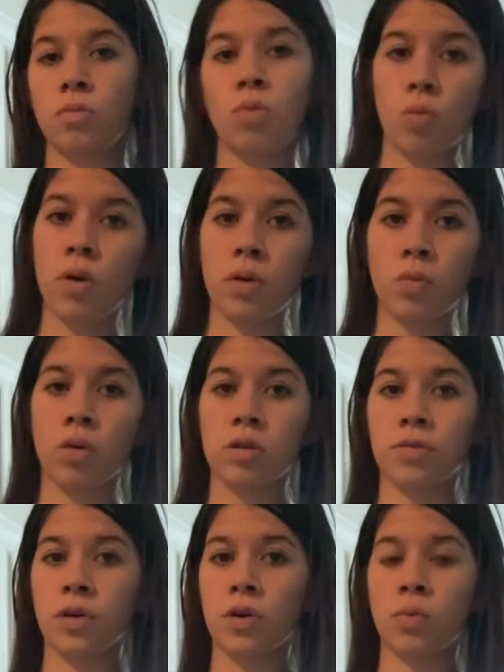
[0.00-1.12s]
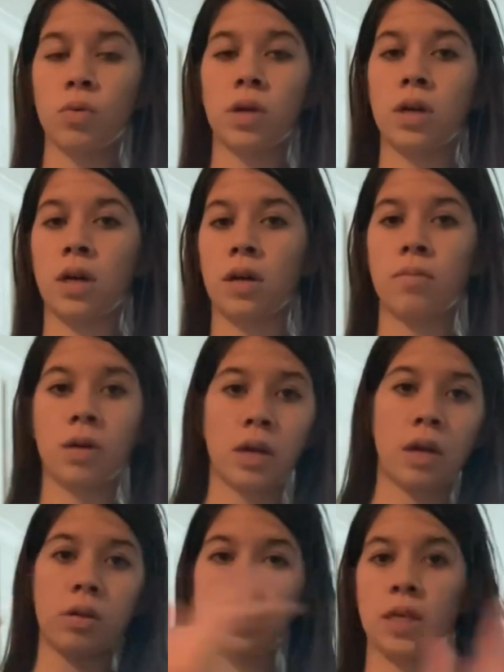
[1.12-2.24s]
what works for your wood. I am not
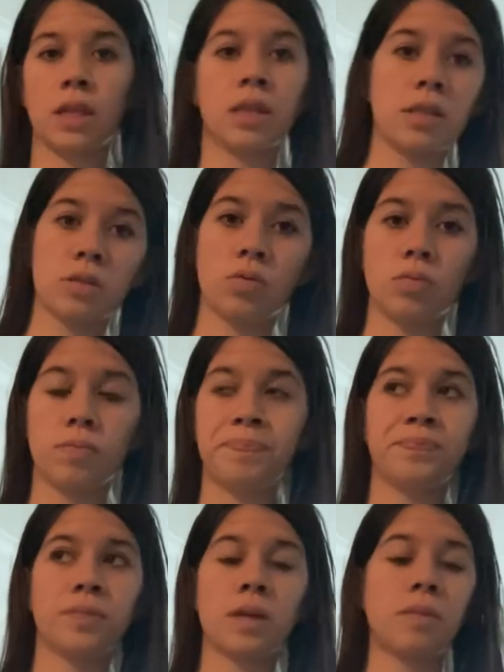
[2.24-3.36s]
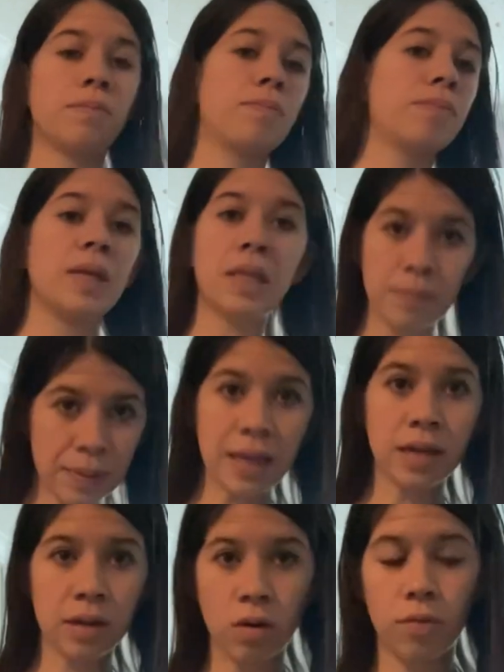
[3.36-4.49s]
guaranteeing that this will be the
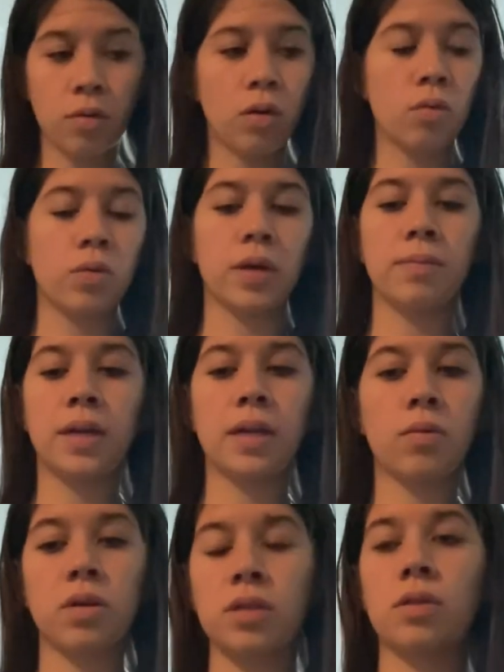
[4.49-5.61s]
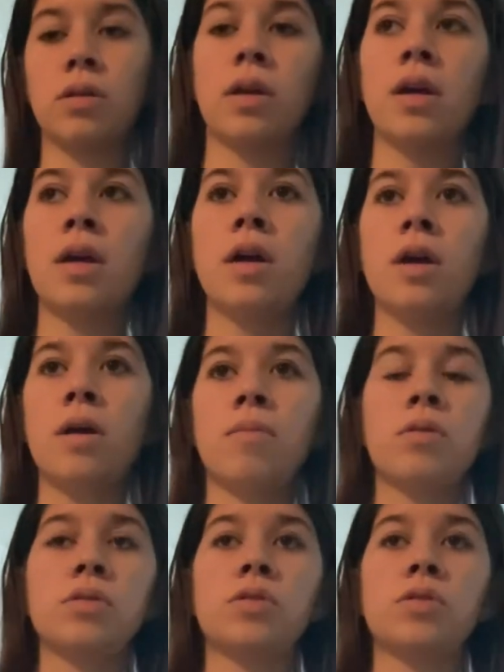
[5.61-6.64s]
be-end all for all wood, but it works on most